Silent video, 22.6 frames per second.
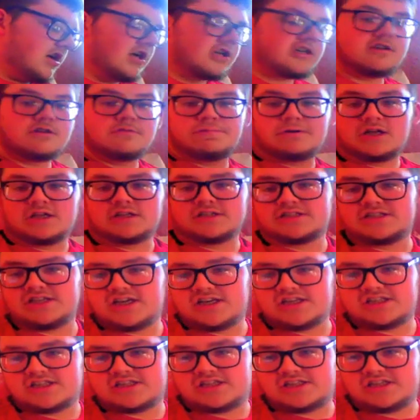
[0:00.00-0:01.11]
I do
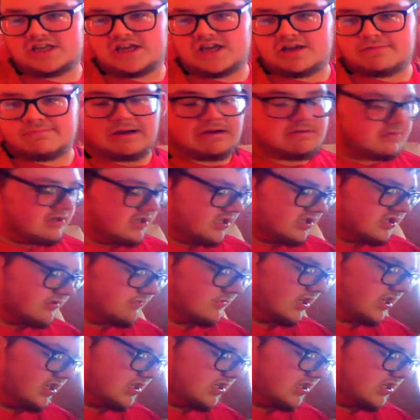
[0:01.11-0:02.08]
apologise about this a